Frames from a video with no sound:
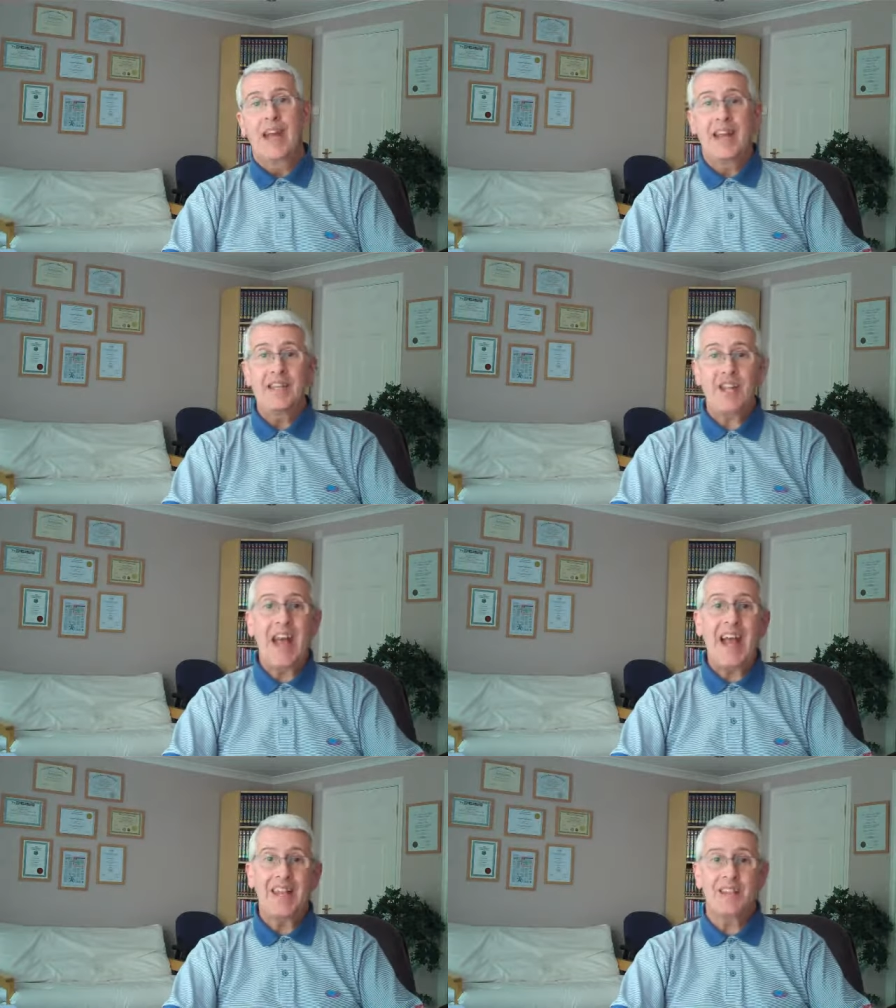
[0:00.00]
and his
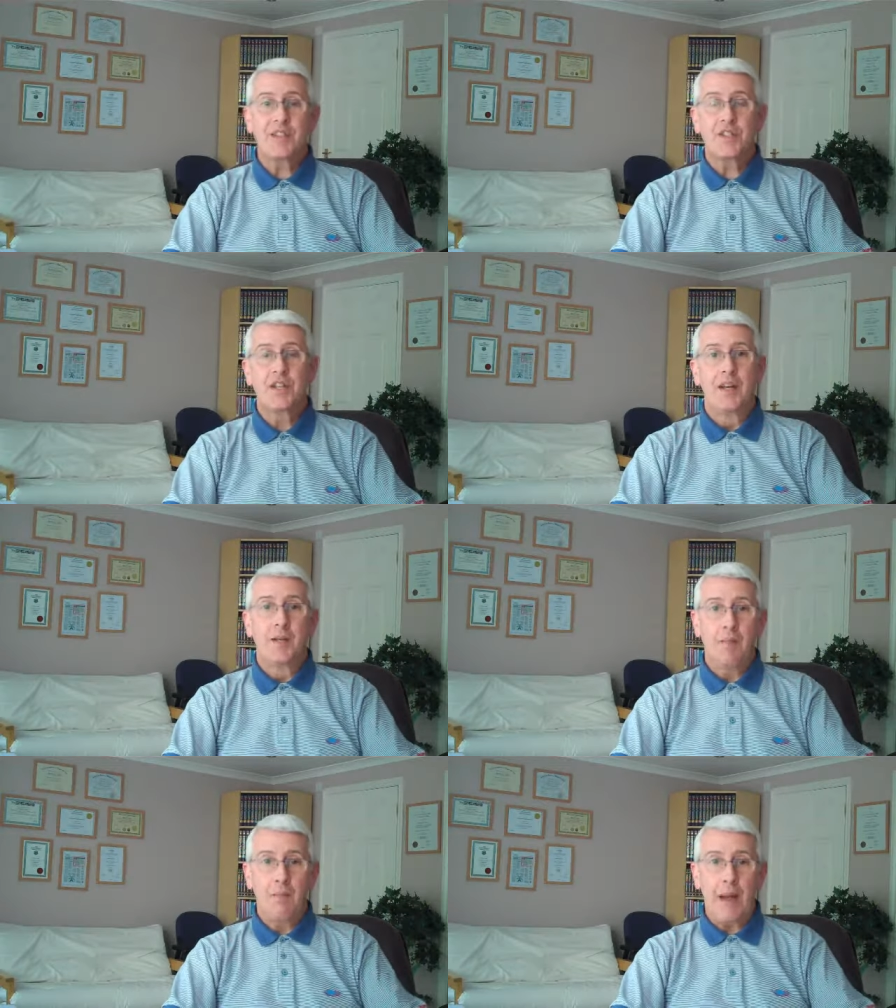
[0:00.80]
hands
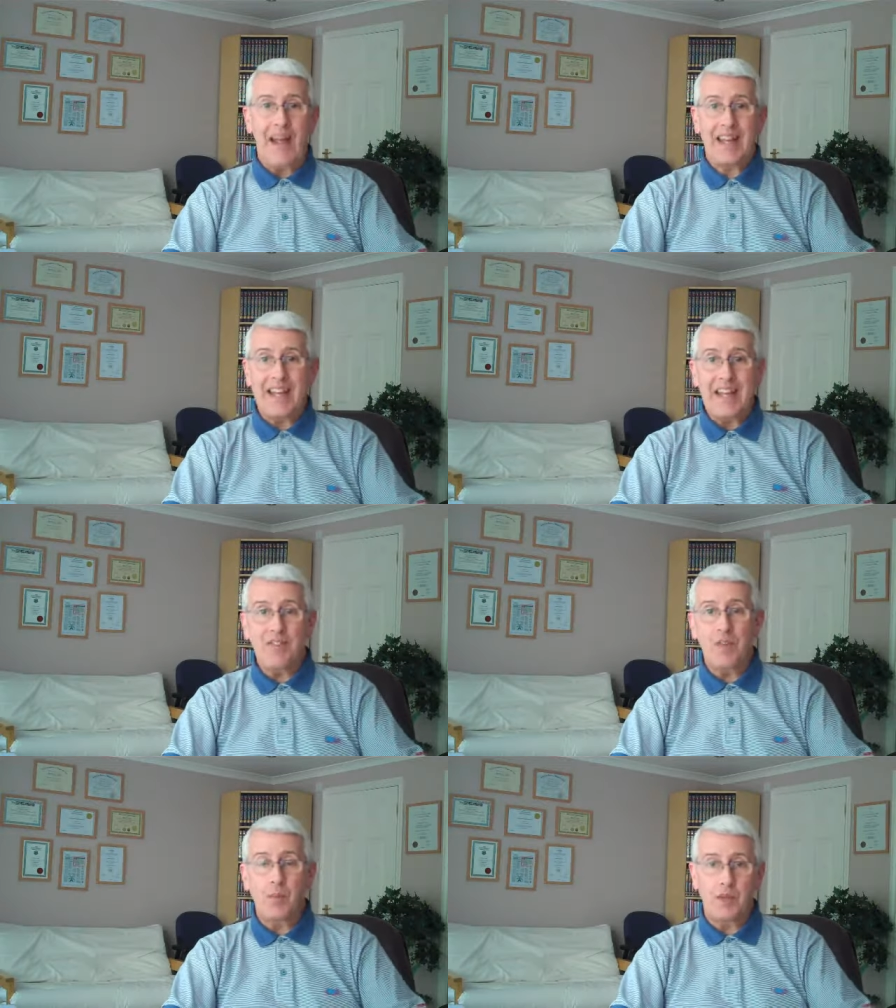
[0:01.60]
back
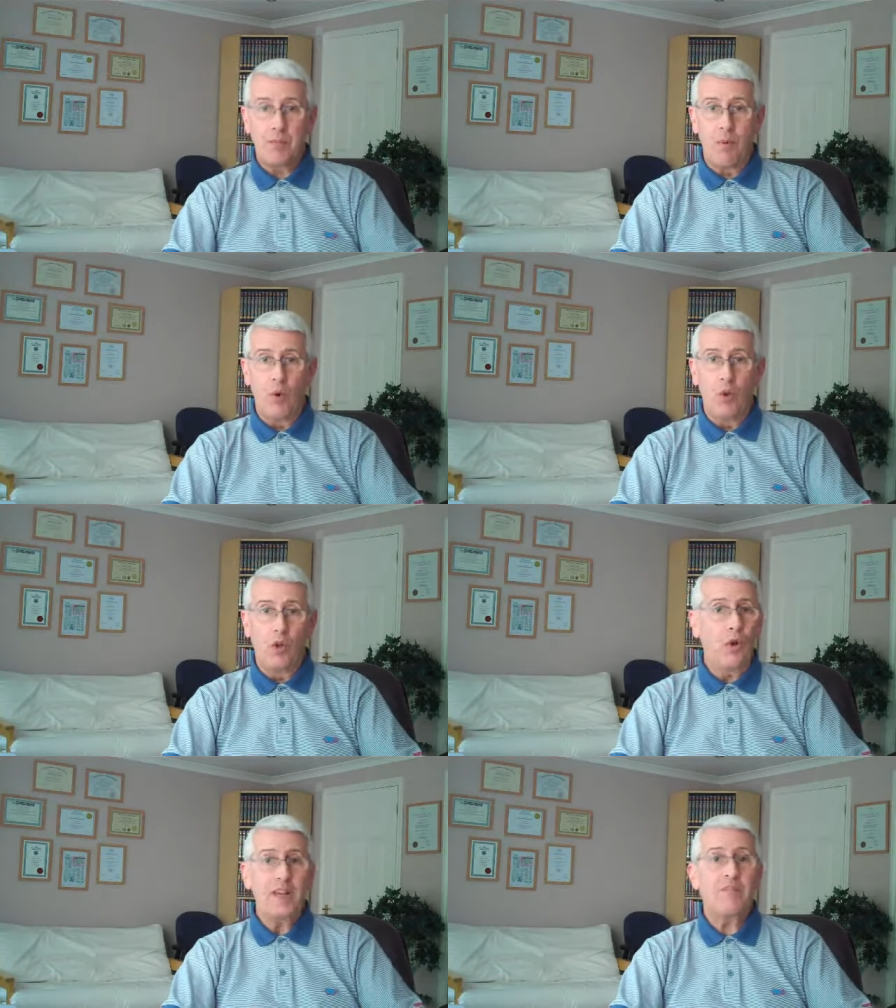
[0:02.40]
even with the
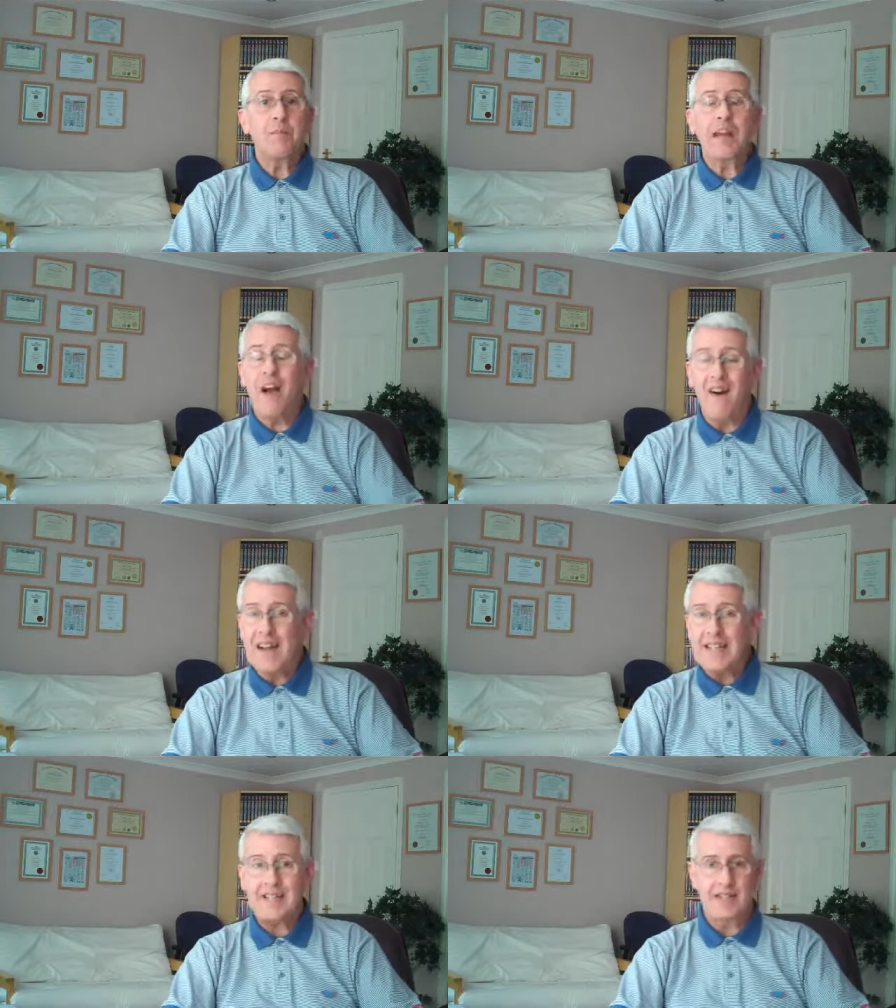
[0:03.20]
ball or even
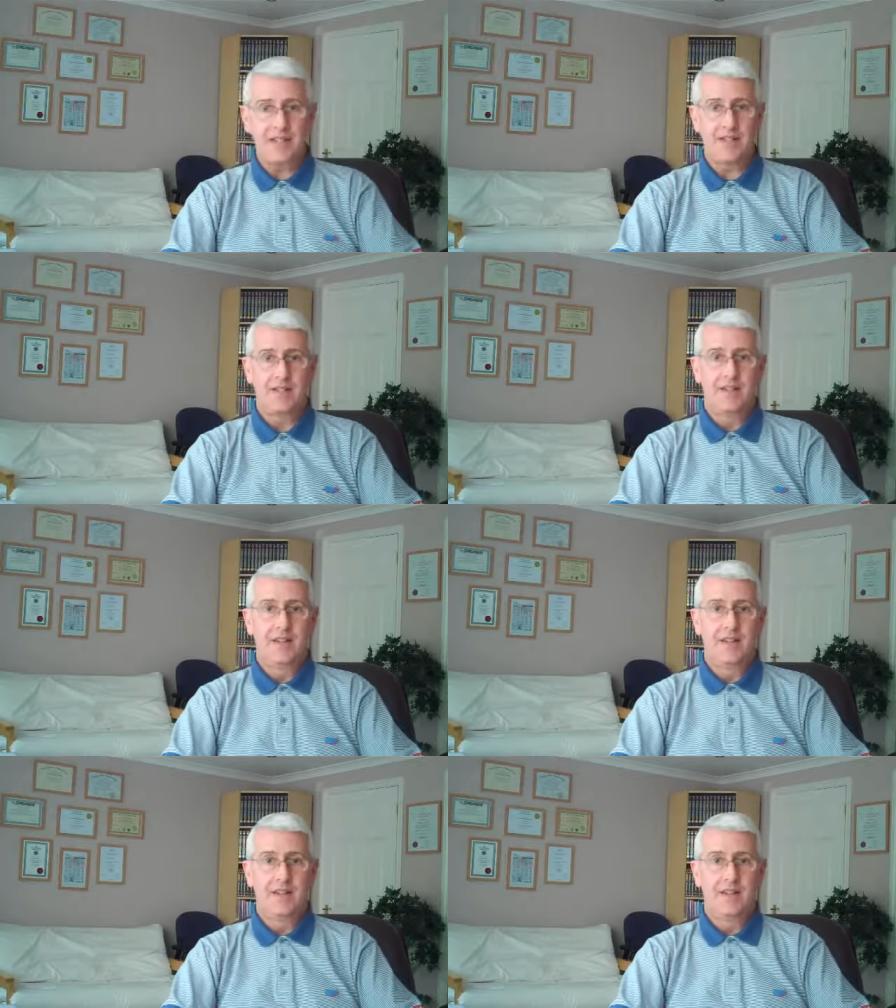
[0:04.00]
behind it.